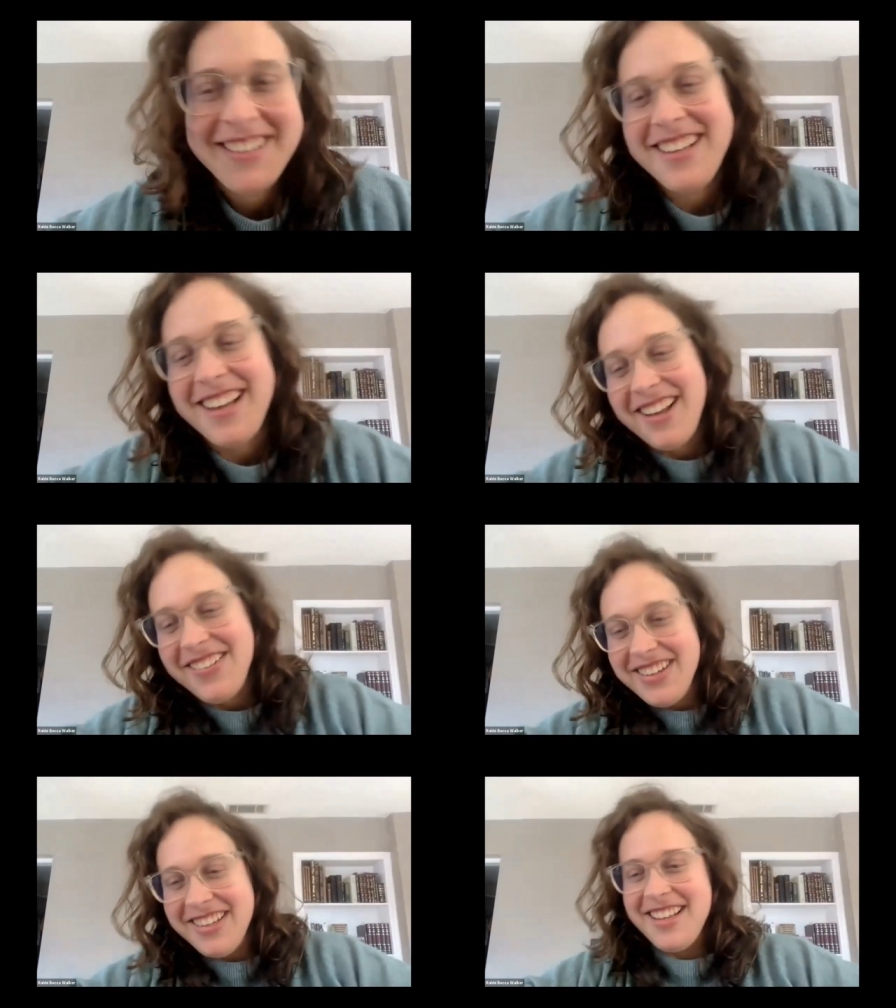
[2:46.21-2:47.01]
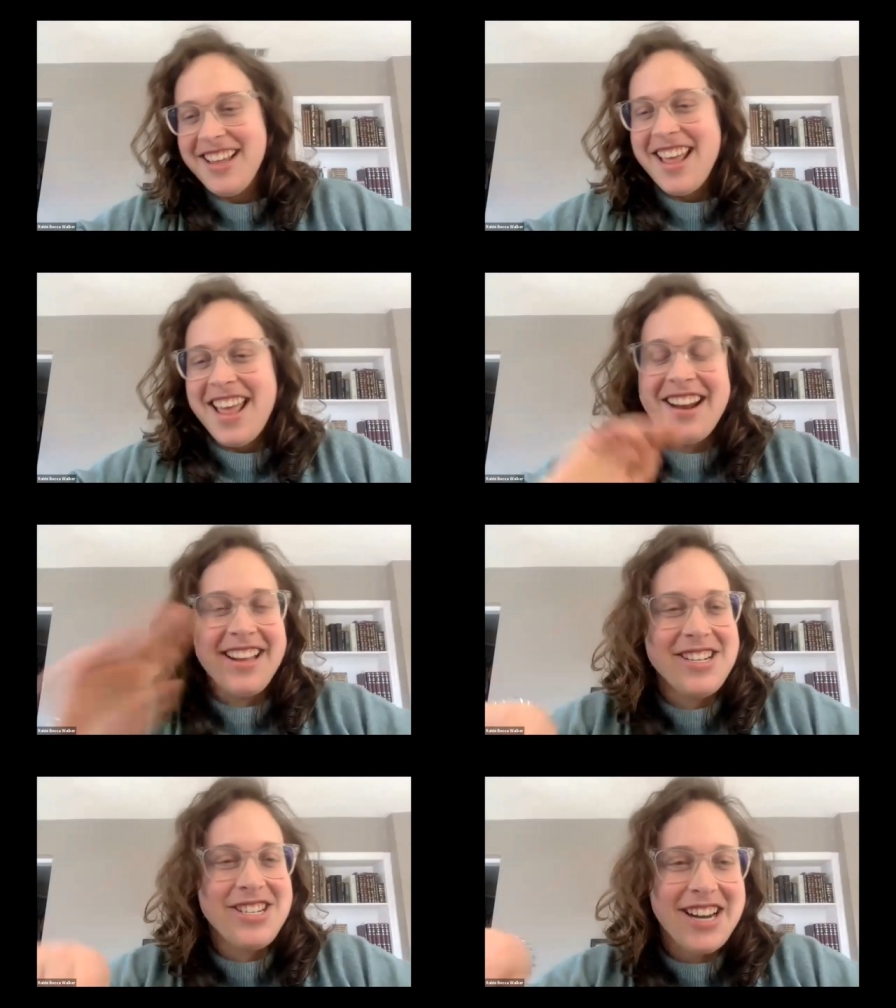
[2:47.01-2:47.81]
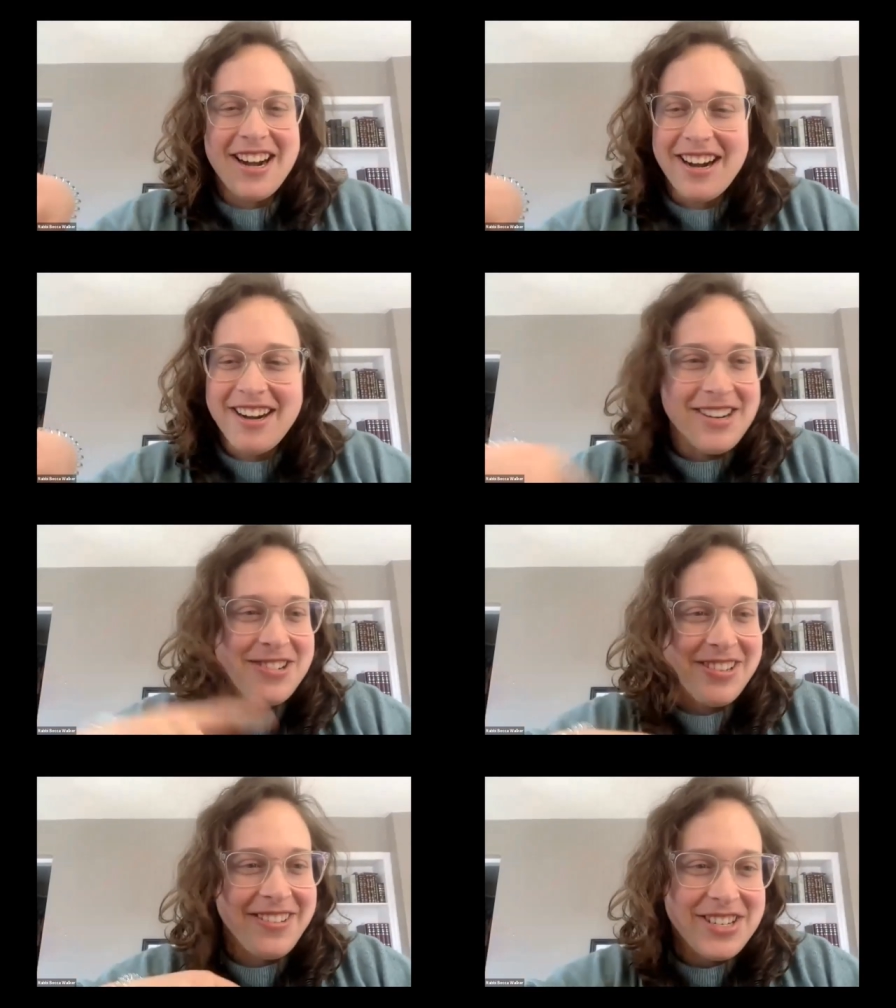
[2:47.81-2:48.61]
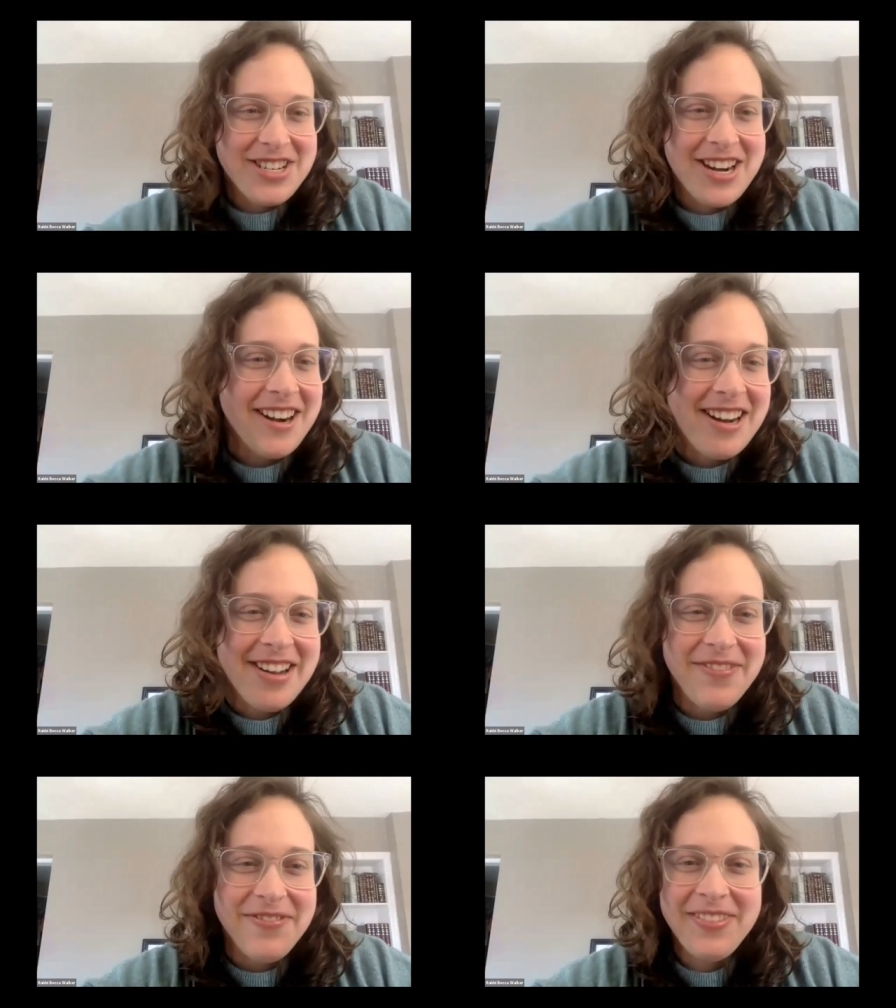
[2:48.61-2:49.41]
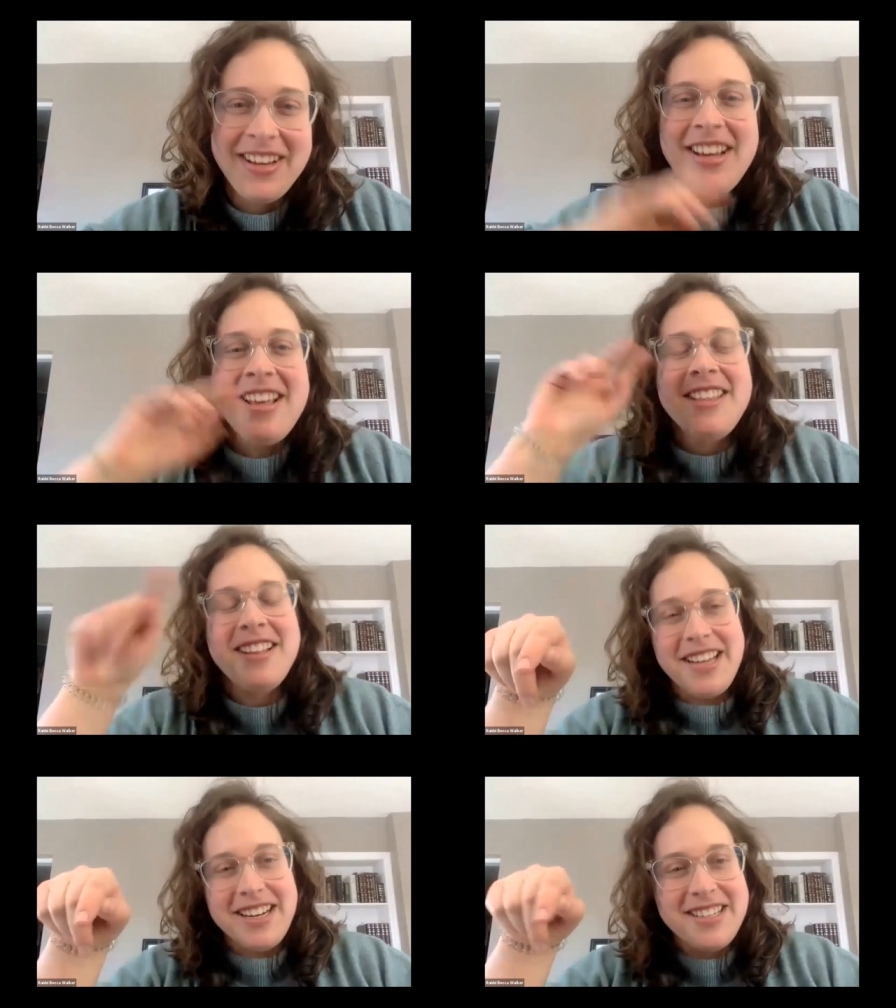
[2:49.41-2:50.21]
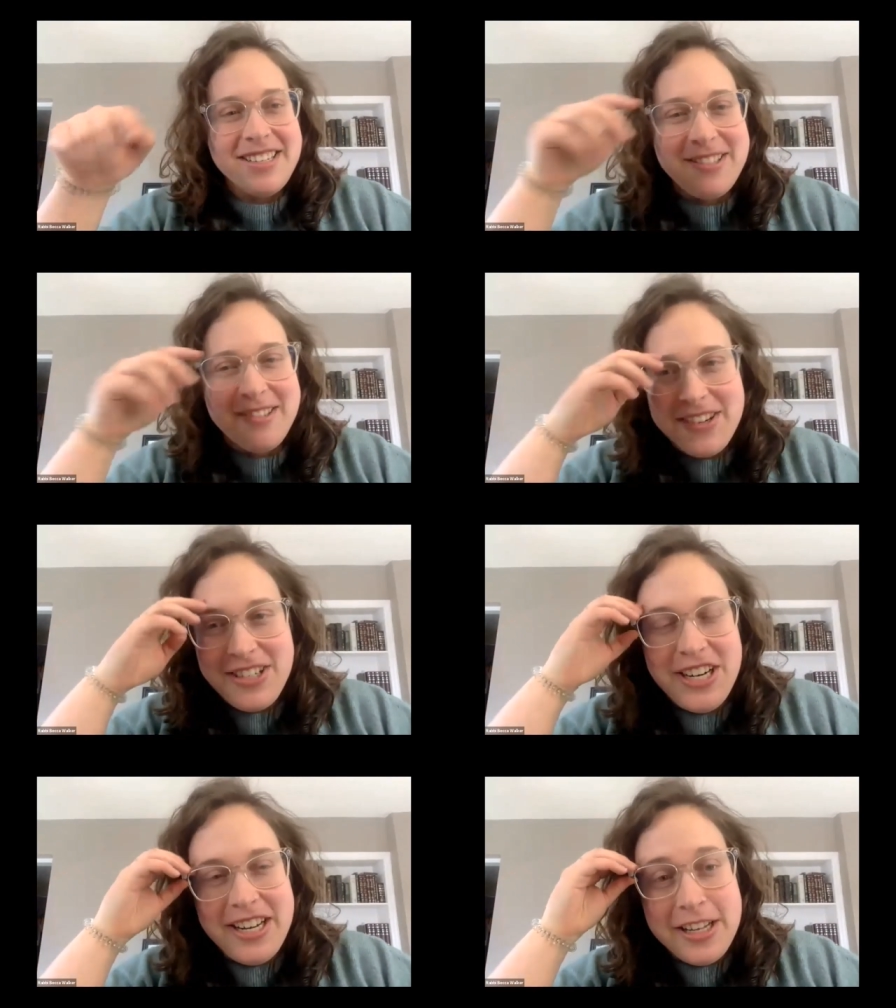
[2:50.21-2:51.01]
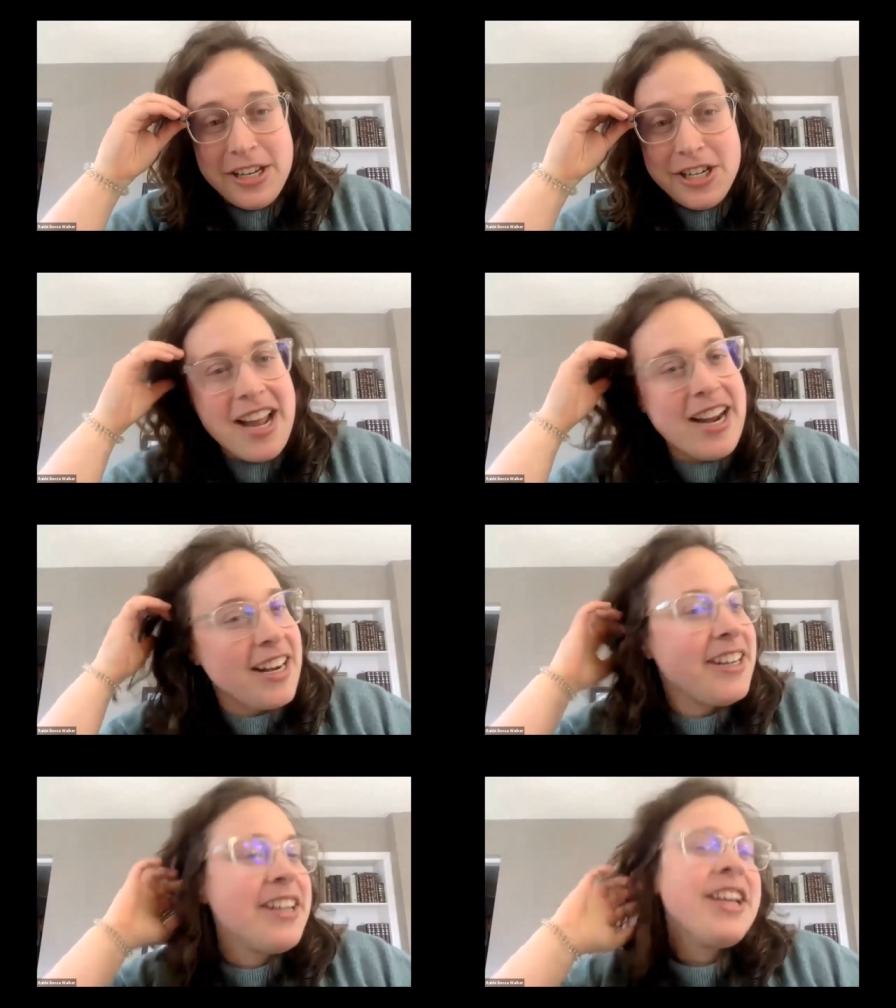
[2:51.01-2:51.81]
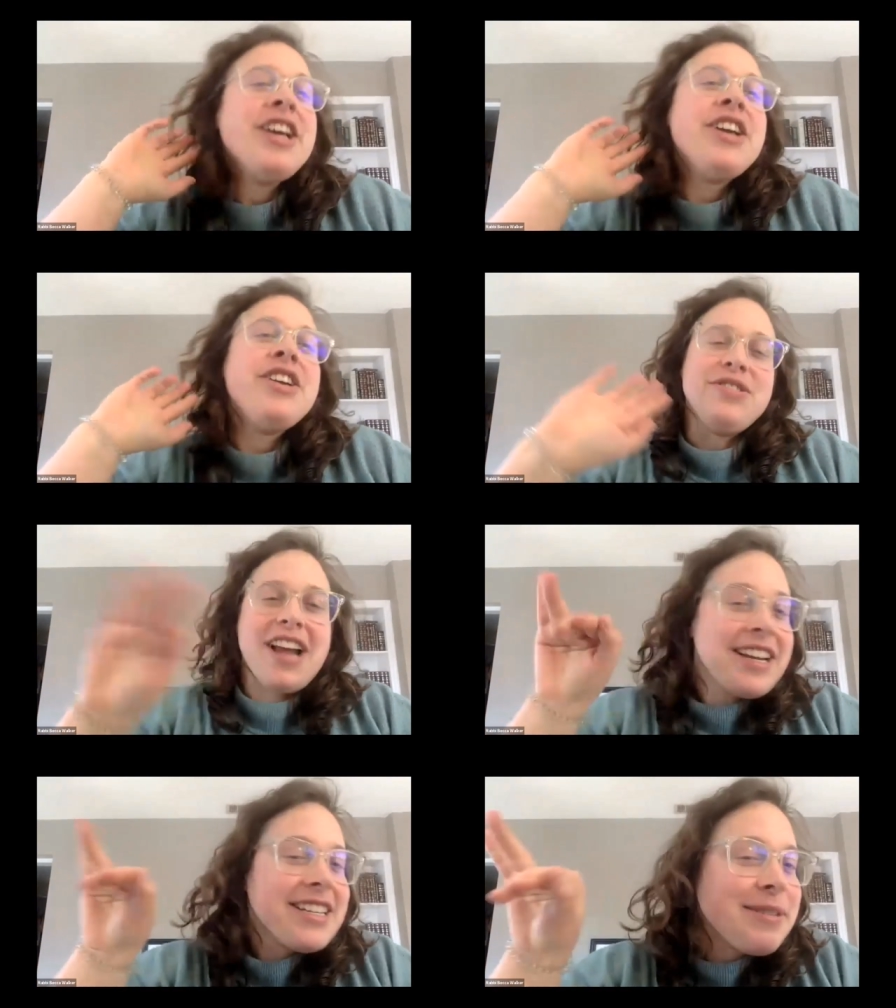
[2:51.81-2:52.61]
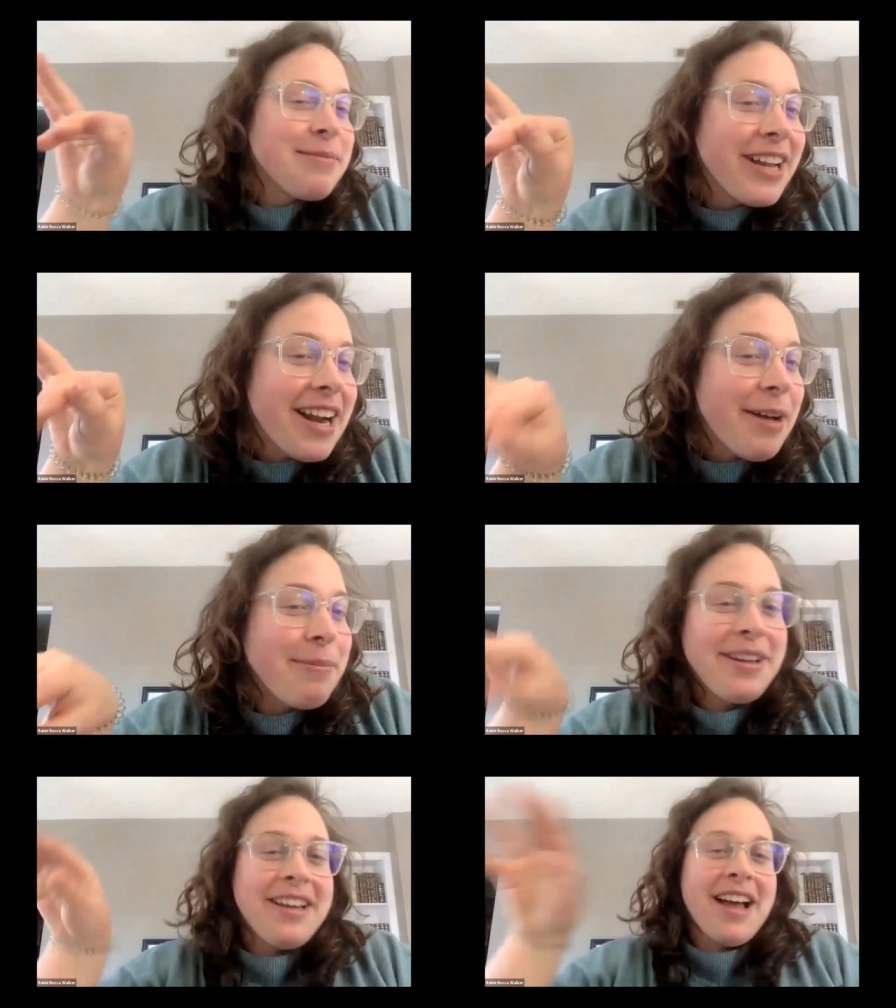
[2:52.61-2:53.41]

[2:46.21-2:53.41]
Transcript: Uh, and I can share, or Julie will share. Um, the link to the source sheet in the chat and you do not need to bring it up.